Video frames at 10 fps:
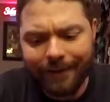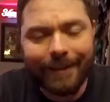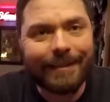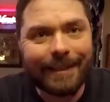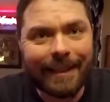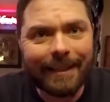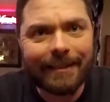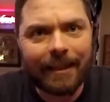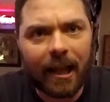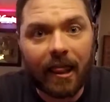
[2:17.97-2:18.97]
this
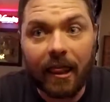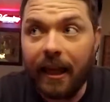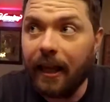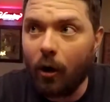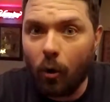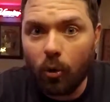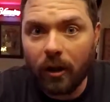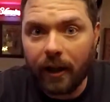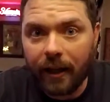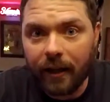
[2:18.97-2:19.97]
is the
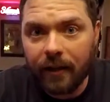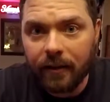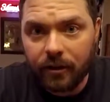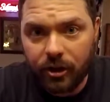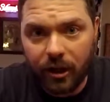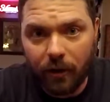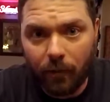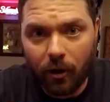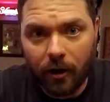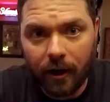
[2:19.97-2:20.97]
only
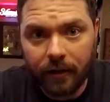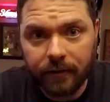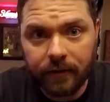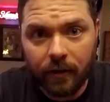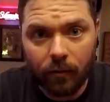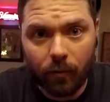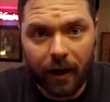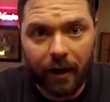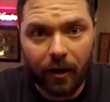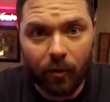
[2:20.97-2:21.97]
GMRS
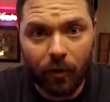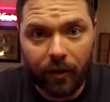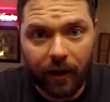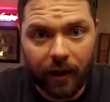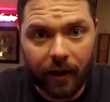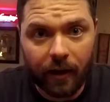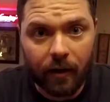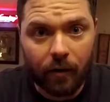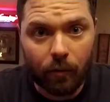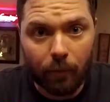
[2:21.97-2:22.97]
radio with a
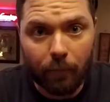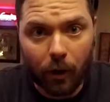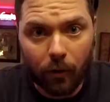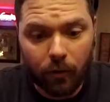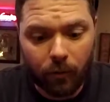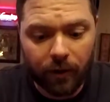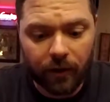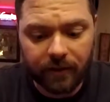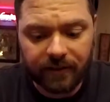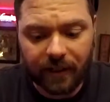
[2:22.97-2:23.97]
remote with
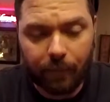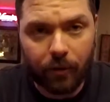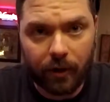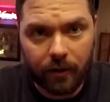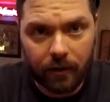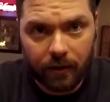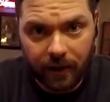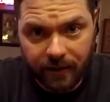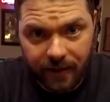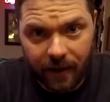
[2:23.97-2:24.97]
a separate
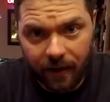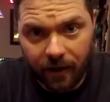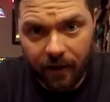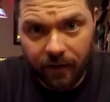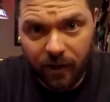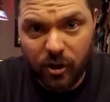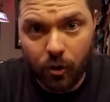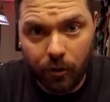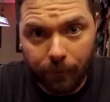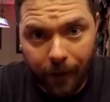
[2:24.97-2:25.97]
antenna that
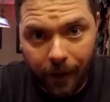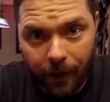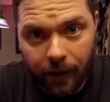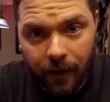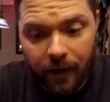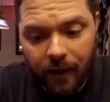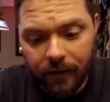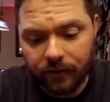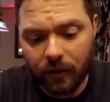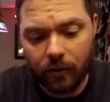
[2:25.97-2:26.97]
you can buy.
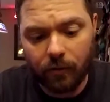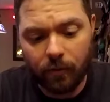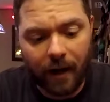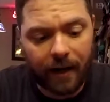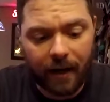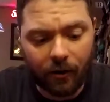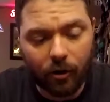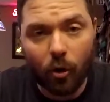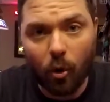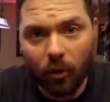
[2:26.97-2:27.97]
So right now
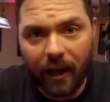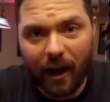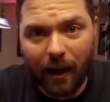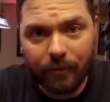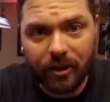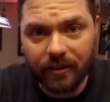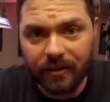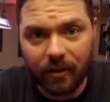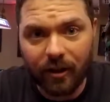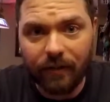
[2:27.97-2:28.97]
your only options
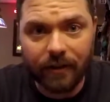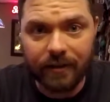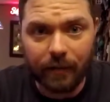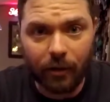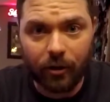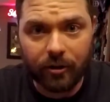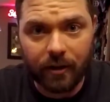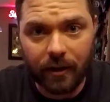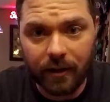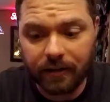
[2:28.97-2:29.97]
that are even similar
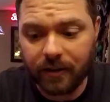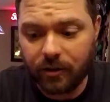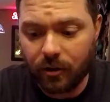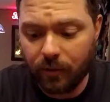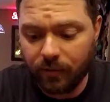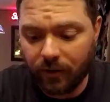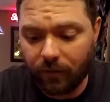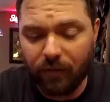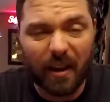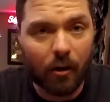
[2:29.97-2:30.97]
to this in terms of
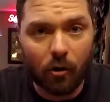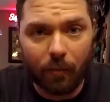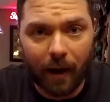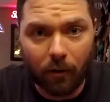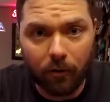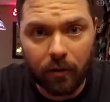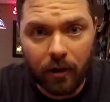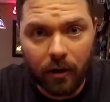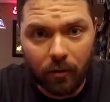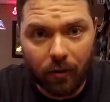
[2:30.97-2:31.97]
a vehicle mount
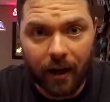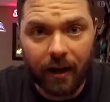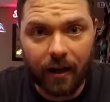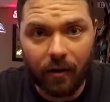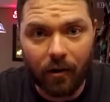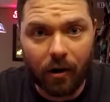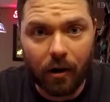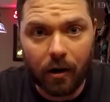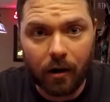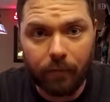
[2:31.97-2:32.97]
radio
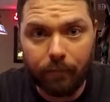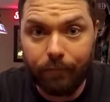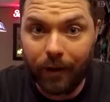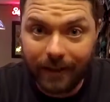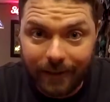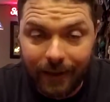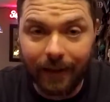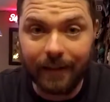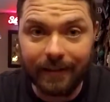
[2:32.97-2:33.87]
are basically